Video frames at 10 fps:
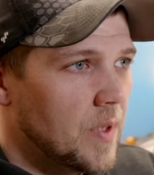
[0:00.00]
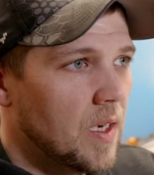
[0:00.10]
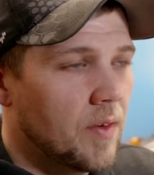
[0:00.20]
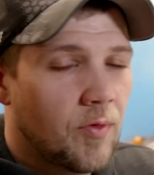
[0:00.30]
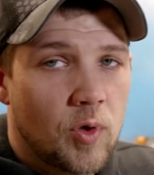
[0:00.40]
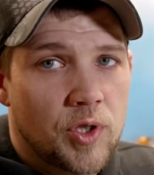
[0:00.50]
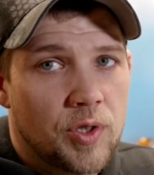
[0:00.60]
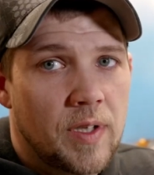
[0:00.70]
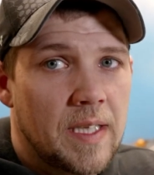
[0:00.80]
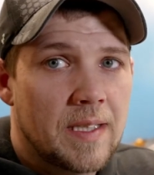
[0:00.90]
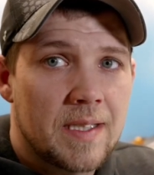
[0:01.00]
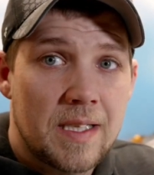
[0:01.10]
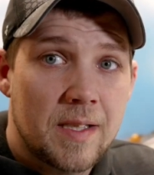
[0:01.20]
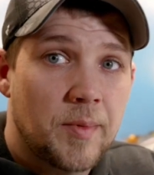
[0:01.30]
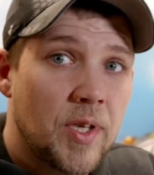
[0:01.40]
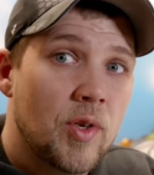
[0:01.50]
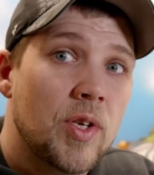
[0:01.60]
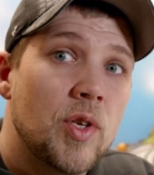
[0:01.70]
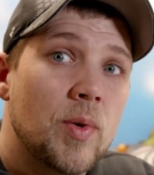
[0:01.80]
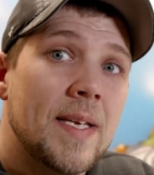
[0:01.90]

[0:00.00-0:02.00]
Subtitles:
Unfortunately, it's not something you can do